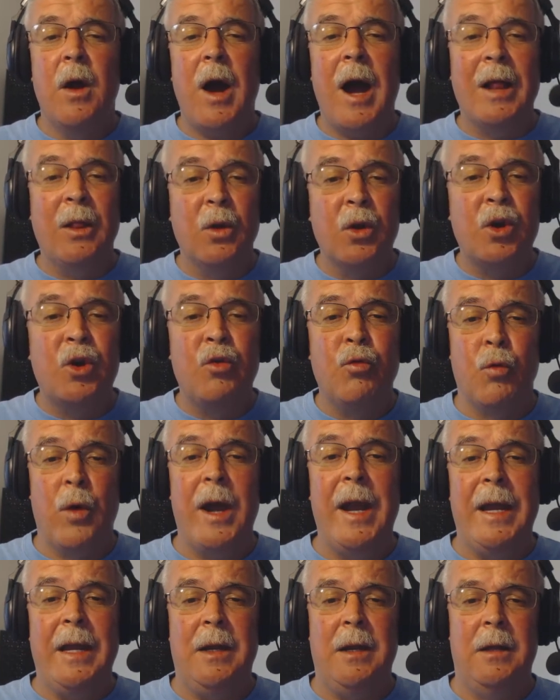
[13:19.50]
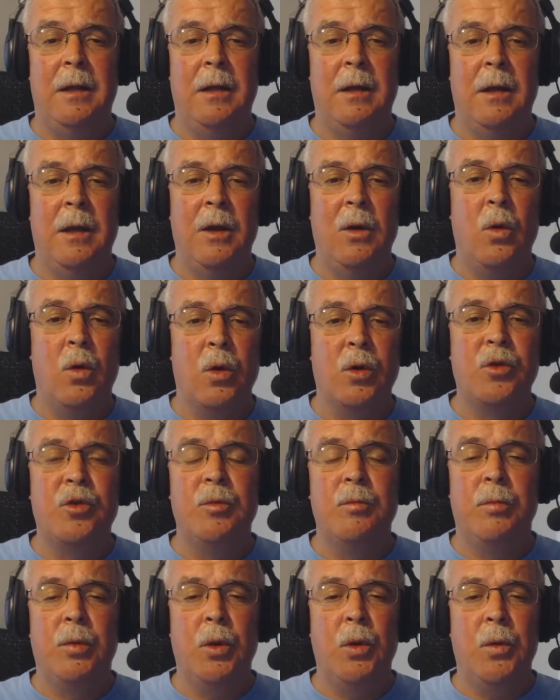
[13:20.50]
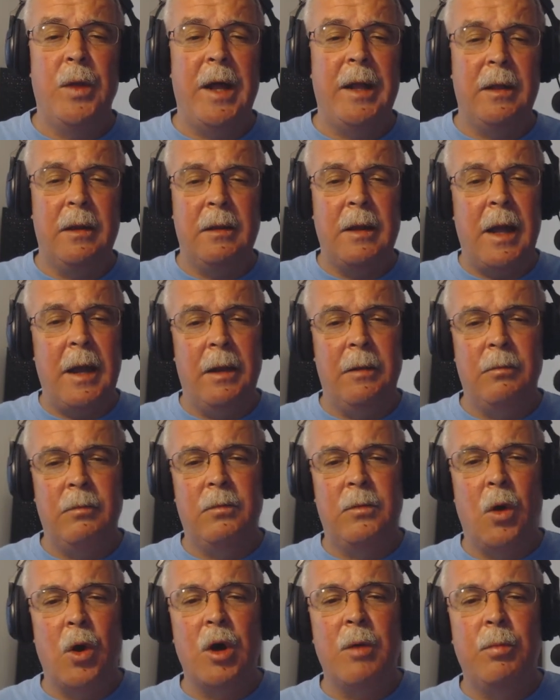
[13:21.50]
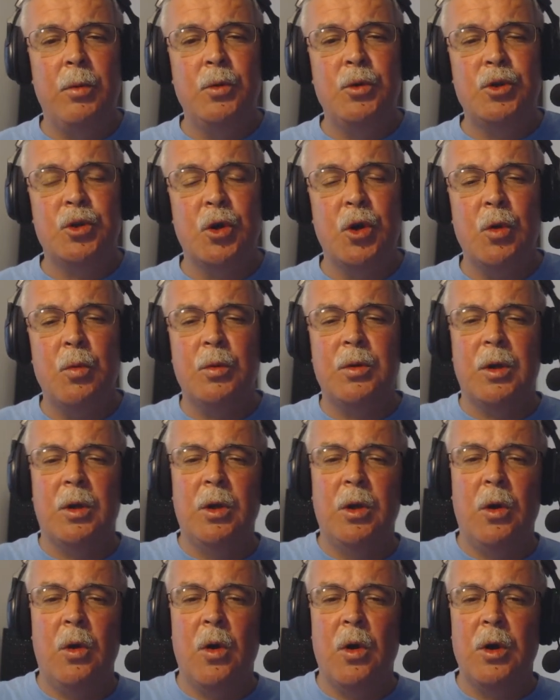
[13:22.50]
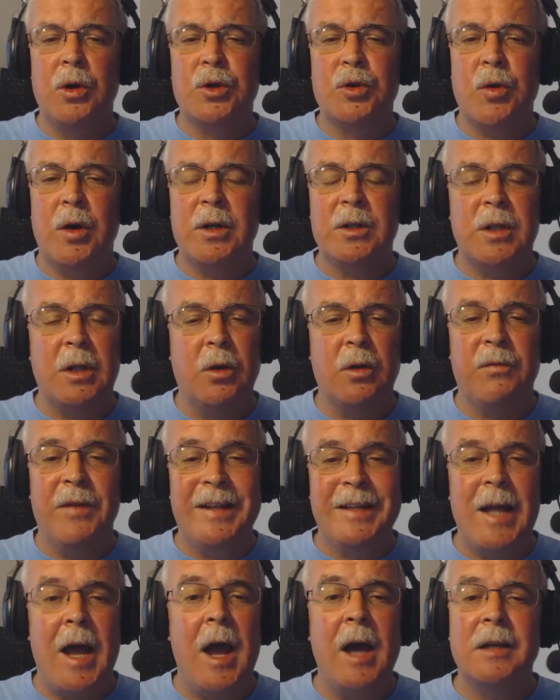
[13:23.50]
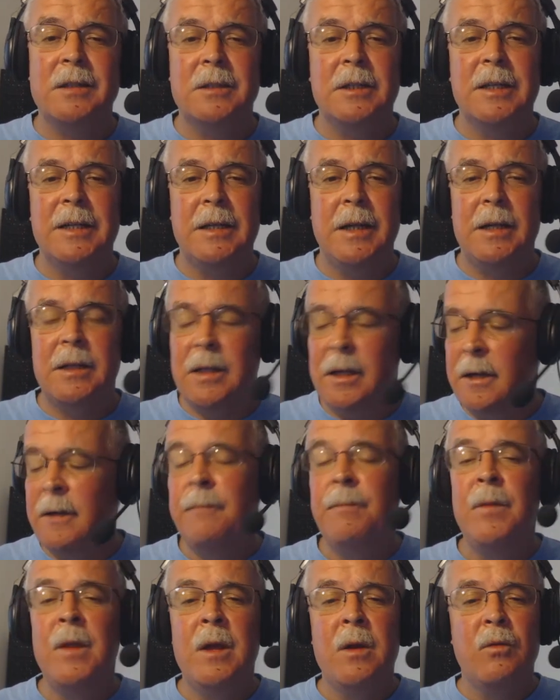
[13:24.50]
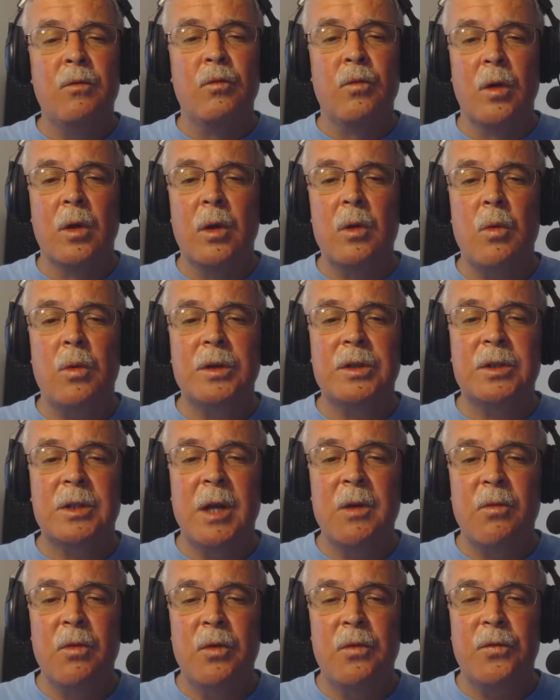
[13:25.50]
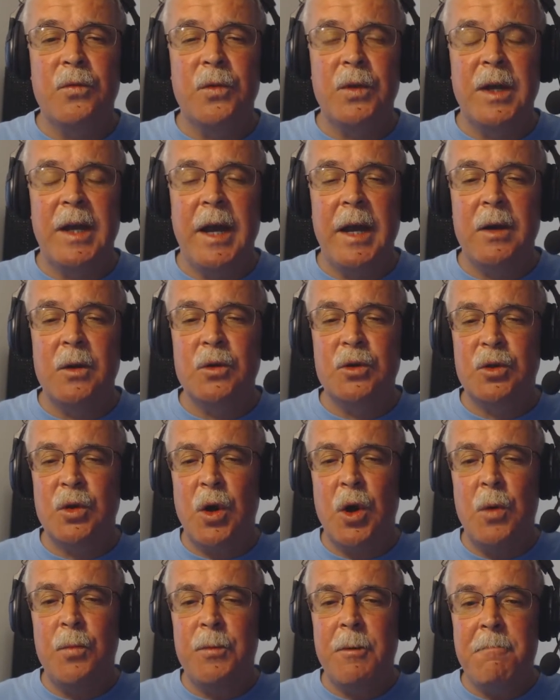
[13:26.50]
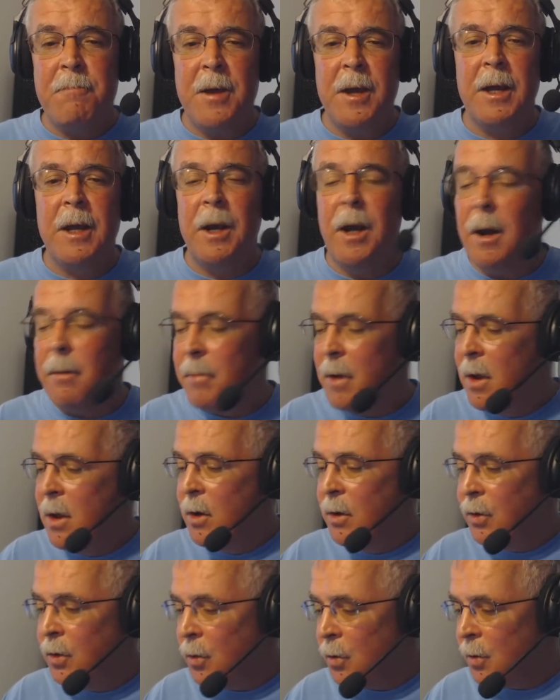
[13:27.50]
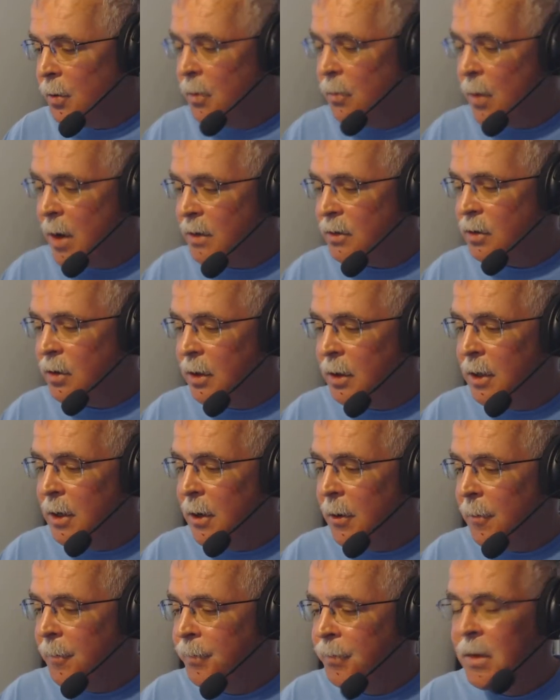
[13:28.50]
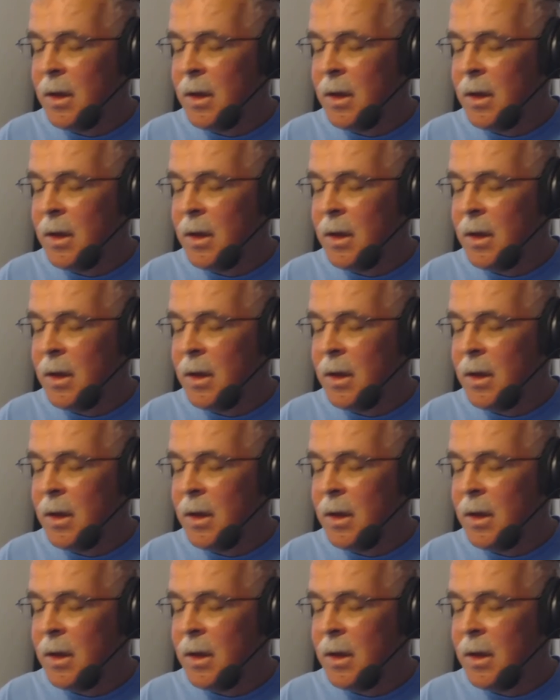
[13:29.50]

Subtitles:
I look great in orange and blue. That dark blue shirt with the little orange crest, I look fantastic in that thing. Really want to stay rooting for the Gators, so I hope they pick it up during the rest of the year.